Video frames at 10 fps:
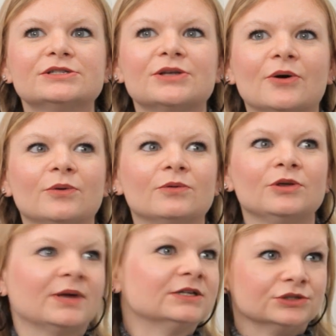So
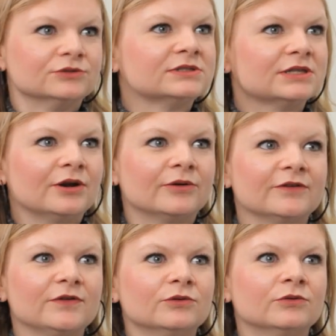you can choose.
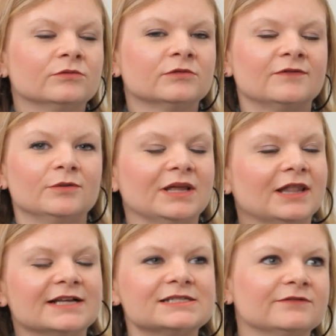If you
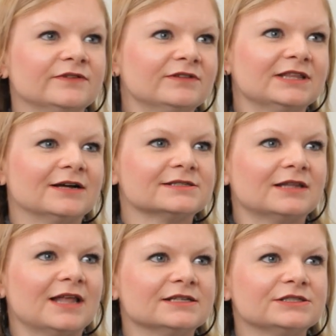made less than
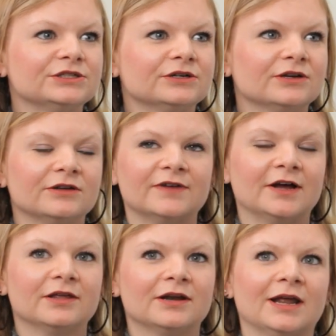$50,000 last year, you can
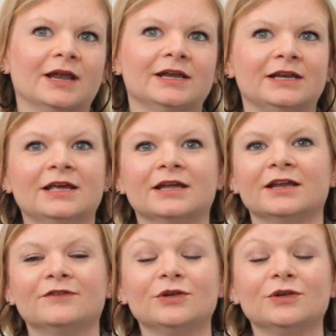file the 990N. If